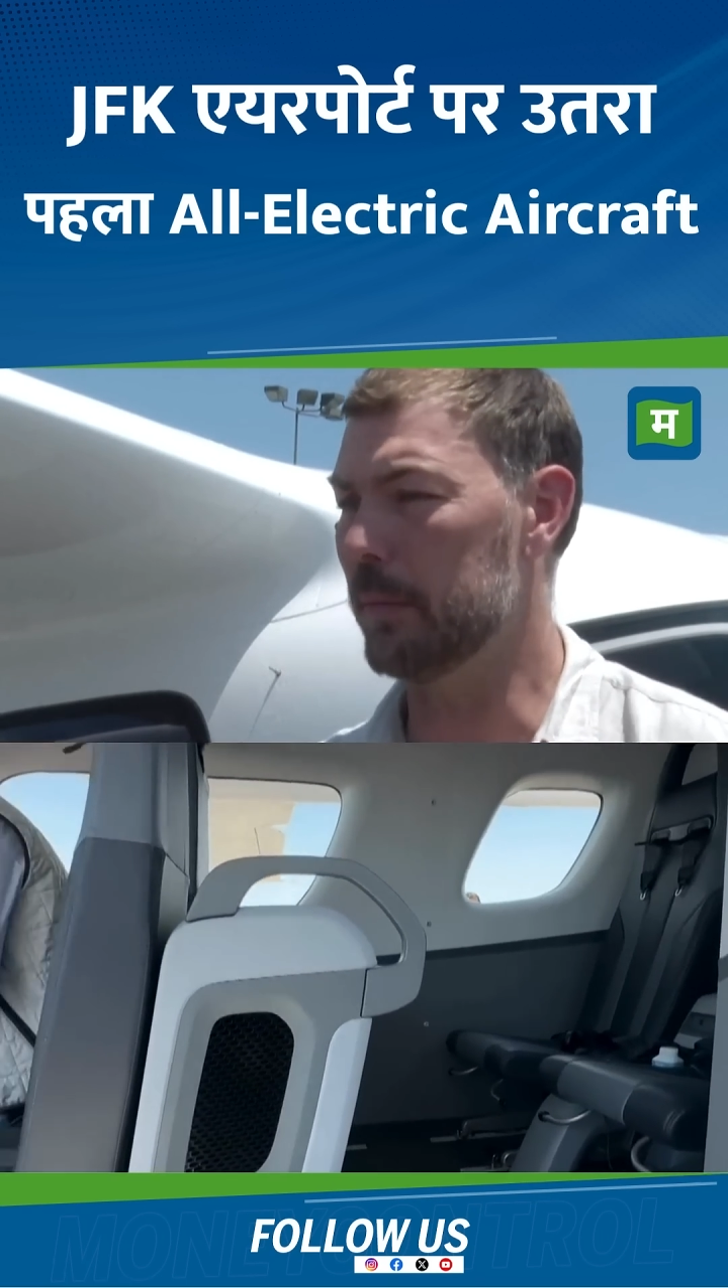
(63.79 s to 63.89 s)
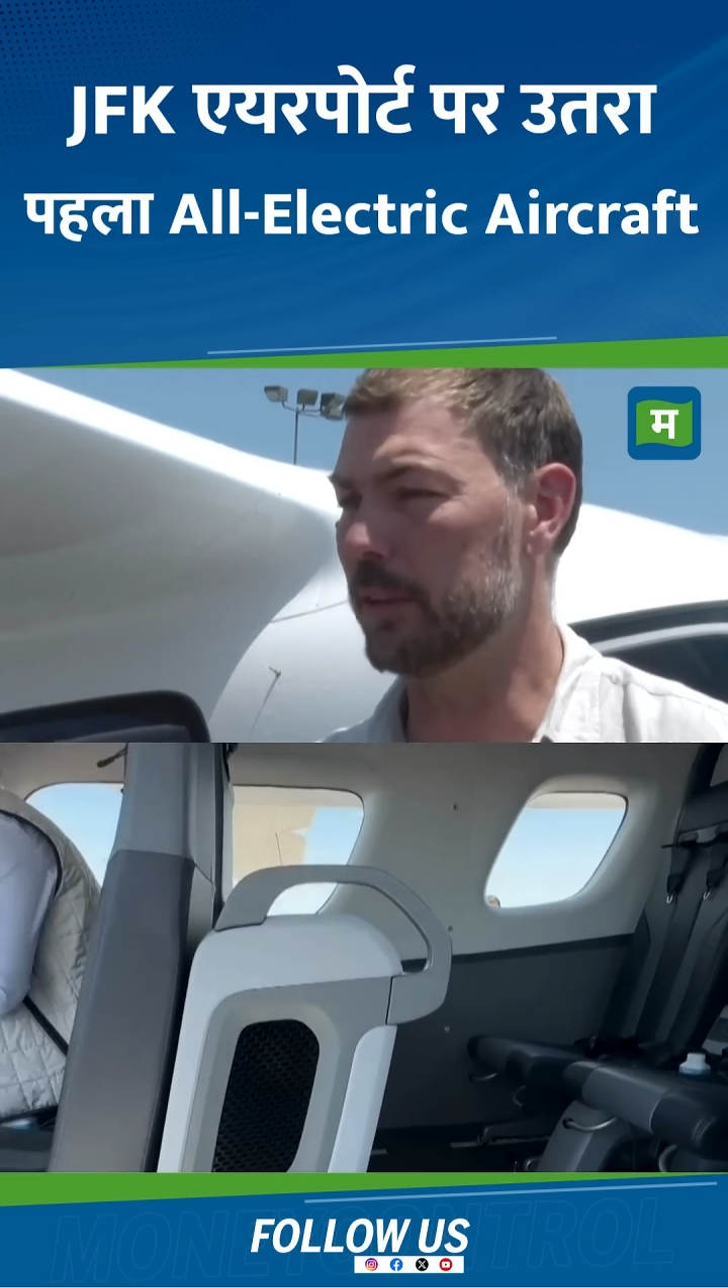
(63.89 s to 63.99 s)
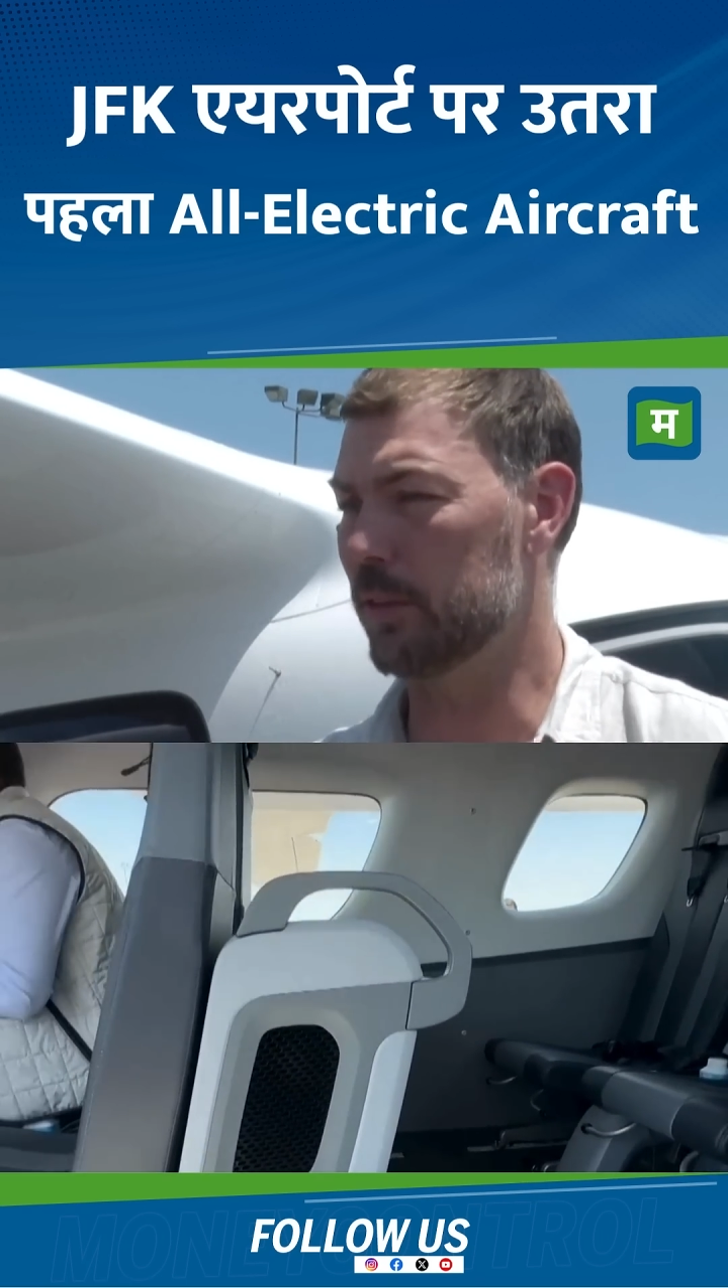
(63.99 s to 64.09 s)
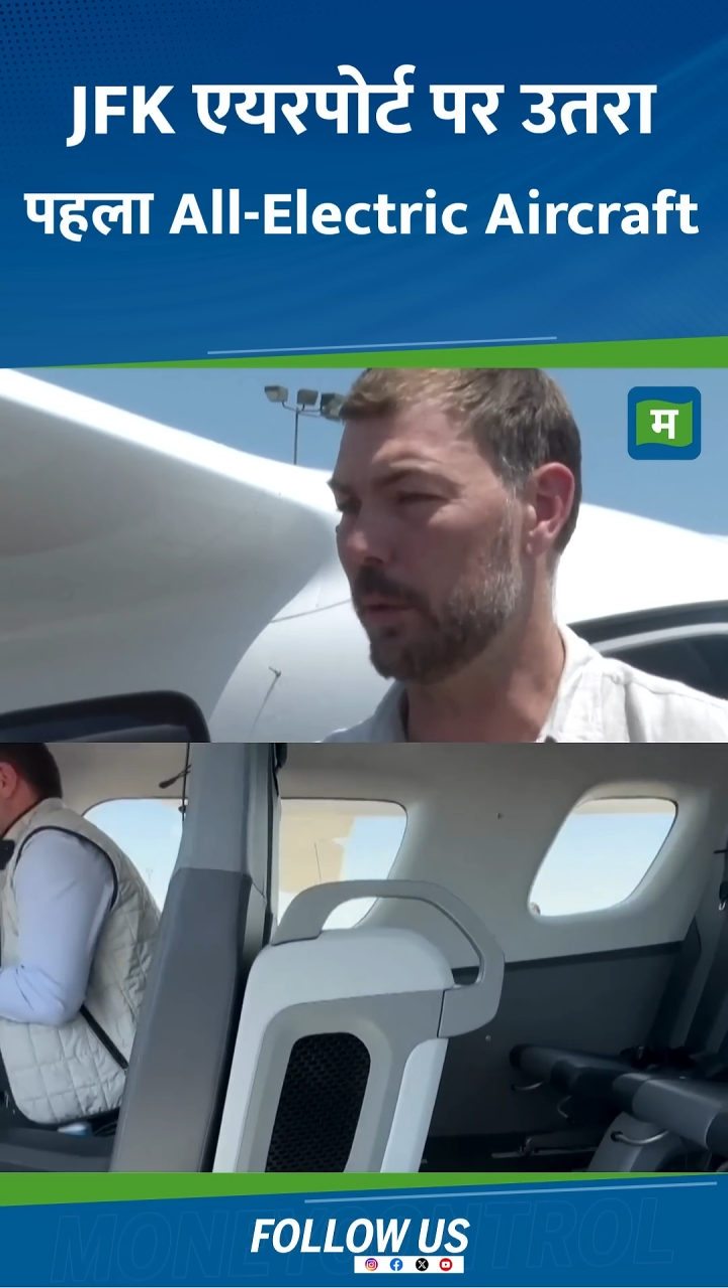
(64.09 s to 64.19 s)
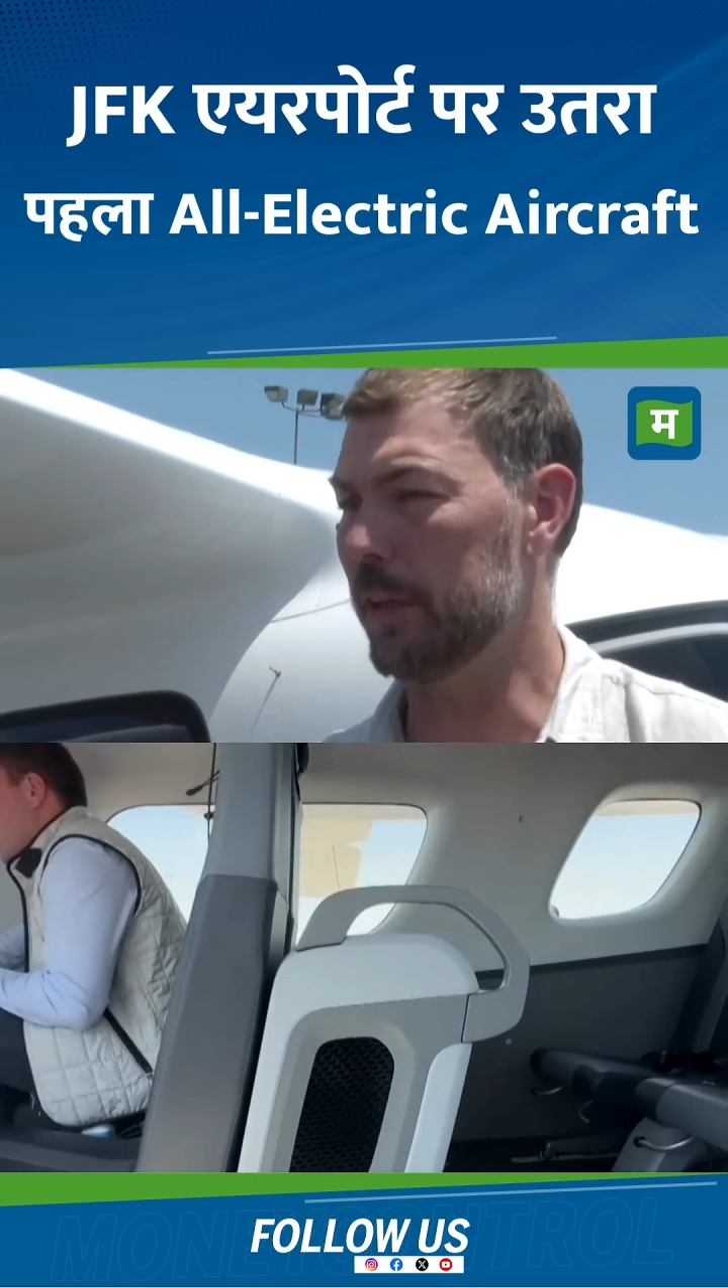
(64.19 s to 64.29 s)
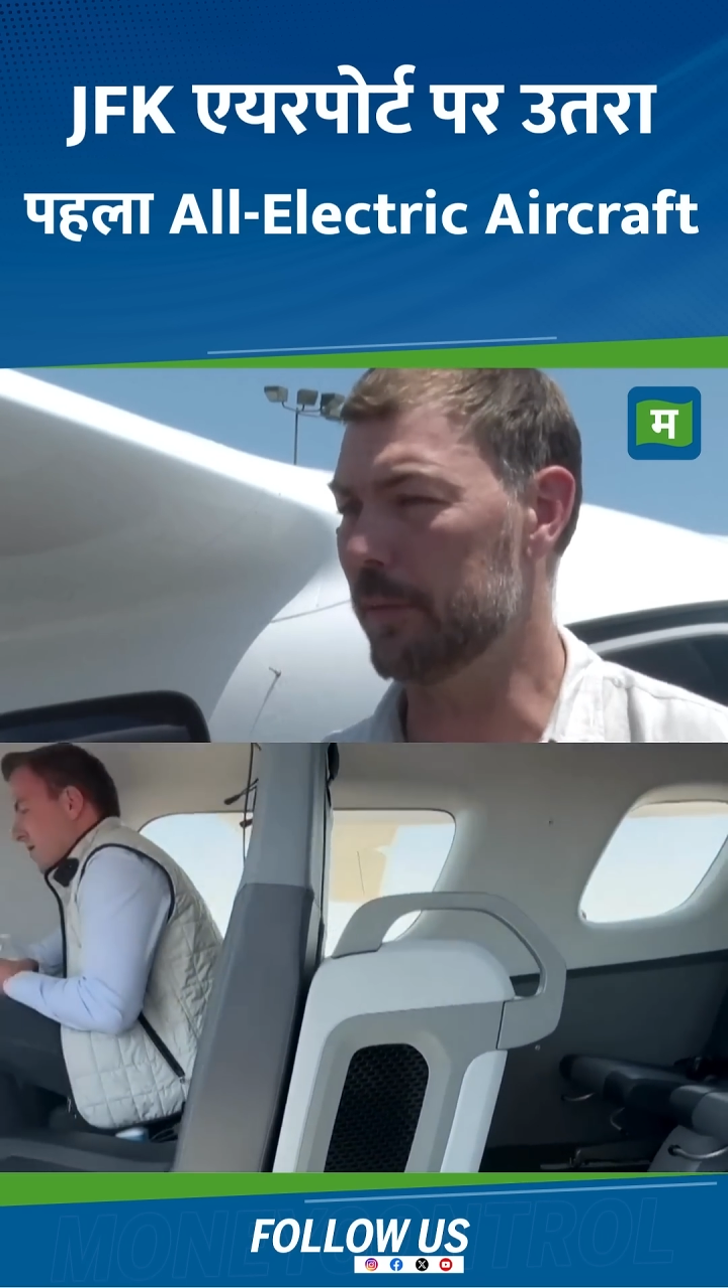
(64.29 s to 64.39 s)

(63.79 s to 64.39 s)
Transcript: months away